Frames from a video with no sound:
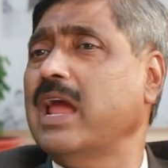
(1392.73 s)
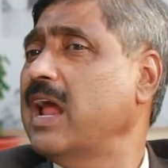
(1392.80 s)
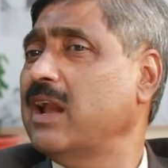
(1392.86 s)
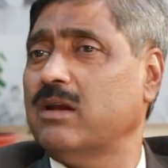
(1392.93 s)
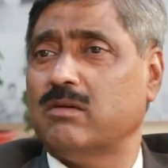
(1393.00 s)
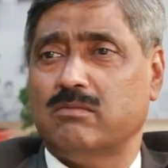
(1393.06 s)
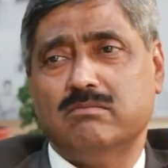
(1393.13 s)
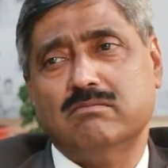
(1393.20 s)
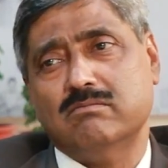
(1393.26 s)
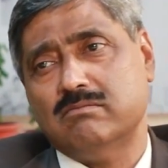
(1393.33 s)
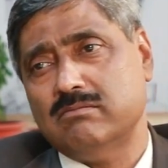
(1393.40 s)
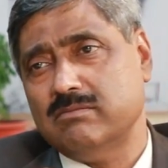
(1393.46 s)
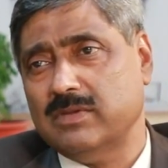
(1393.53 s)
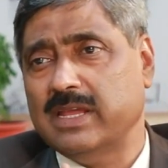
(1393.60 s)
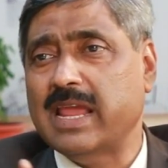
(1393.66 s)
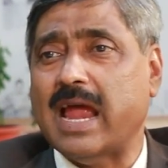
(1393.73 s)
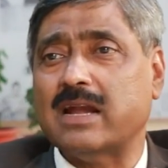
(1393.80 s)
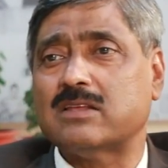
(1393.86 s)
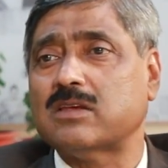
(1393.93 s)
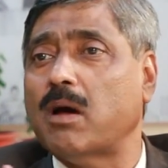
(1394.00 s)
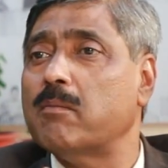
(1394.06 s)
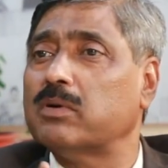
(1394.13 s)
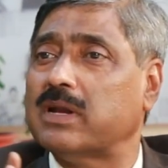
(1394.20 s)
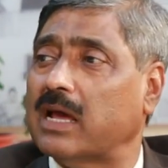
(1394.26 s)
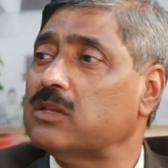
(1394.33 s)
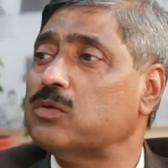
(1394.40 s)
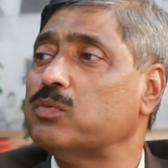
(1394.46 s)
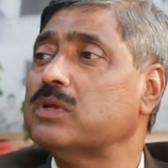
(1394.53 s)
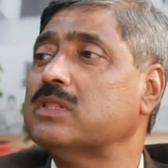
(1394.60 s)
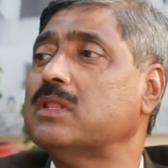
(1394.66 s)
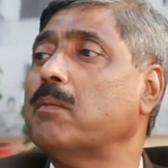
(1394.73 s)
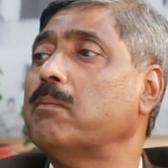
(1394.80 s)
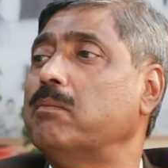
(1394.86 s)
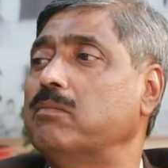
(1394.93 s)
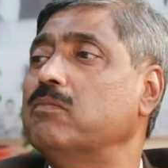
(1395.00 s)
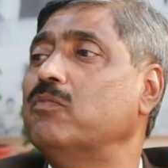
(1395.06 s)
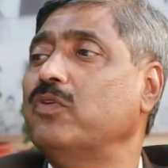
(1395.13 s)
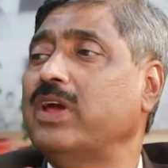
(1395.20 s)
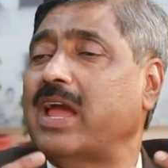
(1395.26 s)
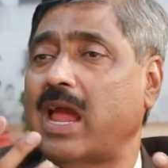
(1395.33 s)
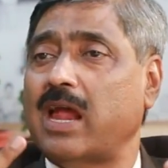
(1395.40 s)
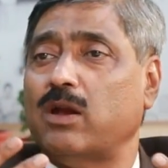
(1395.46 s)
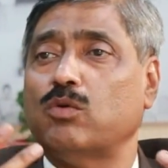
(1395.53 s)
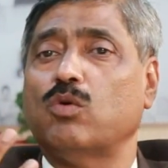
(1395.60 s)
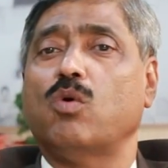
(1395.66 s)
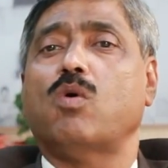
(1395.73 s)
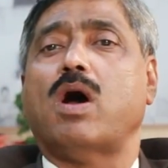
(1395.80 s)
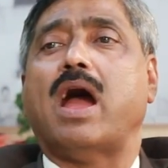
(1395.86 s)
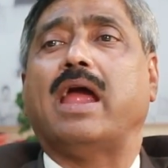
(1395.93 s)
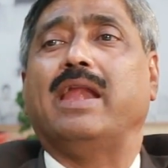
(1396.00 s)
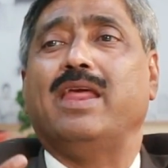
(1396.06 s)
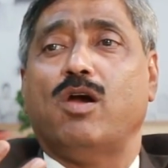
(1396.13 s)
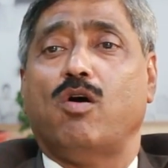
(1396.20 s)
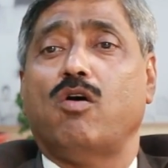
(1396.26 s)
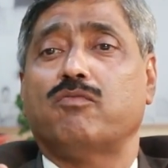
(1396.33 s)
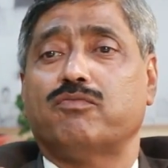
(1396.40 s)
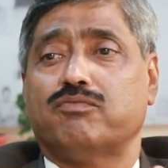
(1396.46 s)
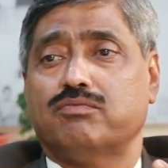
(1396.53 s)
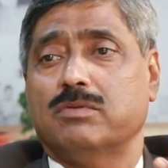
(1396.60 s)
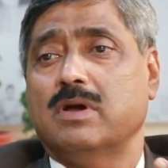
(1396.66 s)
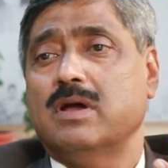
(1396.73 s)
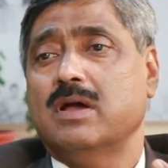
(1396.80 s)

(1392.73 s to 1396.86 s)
and he had some touch with we had no idea of